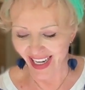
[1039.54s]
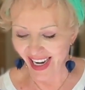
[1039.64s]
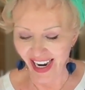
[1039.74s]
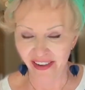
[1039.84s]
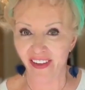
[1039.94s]

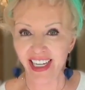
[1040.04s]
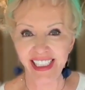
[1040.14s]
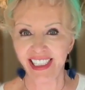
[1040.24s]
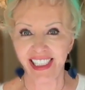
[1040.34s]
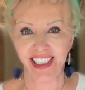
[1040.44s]
I find
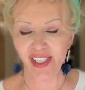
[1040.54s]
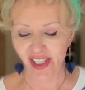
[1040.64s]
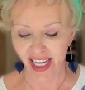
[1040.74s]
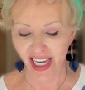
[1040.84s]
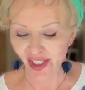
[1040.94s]
it
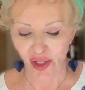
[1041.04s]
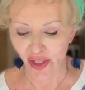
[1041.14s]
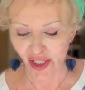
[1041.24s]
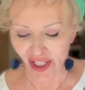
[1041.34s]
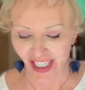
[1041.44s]

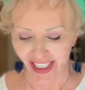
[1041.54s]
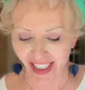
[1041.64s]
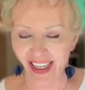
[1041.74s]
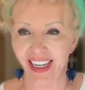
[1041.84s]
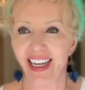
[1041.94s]
astonishing.
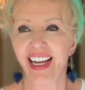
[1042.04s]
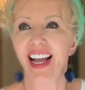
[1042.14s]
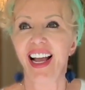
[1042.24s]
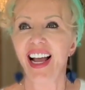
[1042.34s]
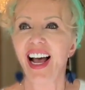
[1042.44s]

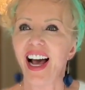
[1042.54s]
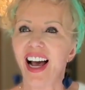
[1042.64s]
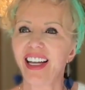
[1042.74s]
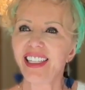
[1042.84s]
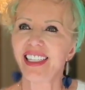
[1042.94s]

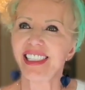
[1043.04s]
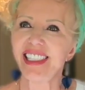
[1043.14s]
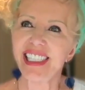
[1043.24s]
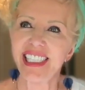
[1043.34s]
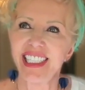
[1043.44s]
I think I
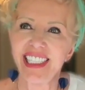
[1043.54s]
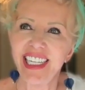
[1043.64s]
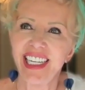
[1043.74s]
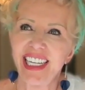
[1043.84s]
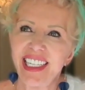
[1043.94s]
said in
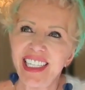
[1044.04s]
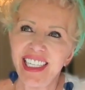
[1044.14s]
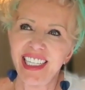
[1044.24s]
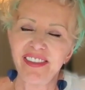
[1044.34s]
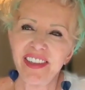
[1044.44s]

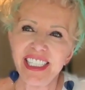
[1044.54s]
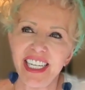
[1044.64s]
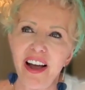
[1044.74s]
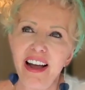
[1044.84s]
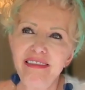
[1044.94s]
another
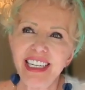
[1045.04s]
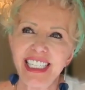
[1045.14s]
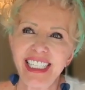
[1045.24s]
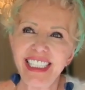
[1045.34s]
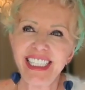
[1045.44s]
video, I read
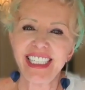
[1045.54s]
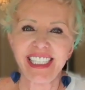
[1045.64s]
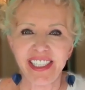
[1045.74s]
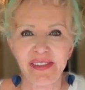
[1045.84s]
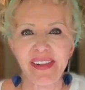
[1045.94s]
an
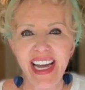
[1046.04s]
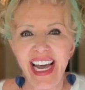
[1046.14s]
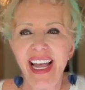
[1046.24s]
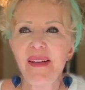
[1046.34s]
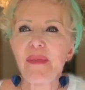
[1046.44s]
article
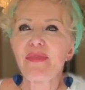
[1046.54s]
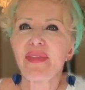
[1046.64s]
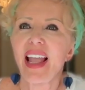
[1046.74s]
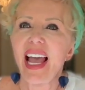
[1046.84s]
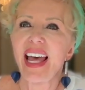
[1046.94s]
where
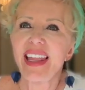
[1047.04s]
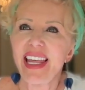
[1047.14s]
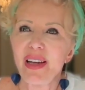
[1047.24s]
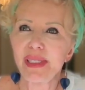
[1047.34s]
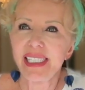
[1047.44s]

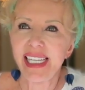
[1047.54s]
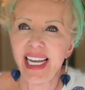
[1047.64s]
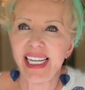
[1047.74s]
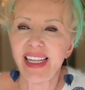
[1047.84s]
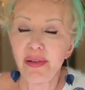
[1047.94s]
they
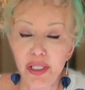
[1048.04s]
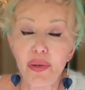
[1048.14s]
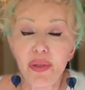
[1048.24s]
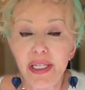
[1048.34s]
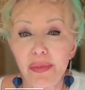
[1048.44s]
were
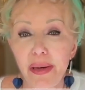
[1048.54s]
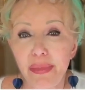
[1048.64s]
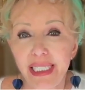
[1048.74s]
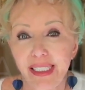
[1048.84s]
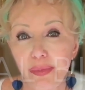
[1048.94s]
talking about
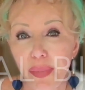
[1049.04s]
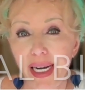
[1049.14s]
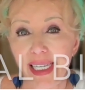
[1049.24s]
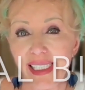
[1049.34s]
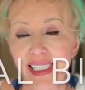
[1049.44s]
medical
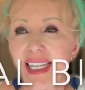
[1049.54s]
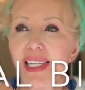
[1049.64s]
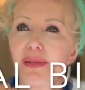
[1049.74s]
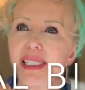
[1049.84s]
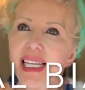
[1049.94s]
bias, and
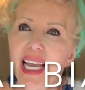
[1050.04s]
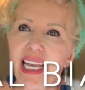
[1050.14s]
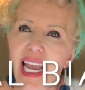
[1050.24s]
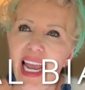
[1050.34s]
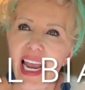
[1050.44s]
they were
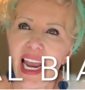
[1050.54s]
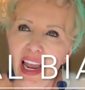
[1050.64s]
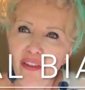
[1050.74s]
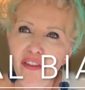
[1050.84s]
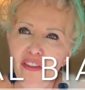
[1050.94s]
saying
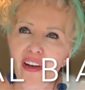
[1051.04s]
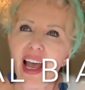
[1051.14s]
if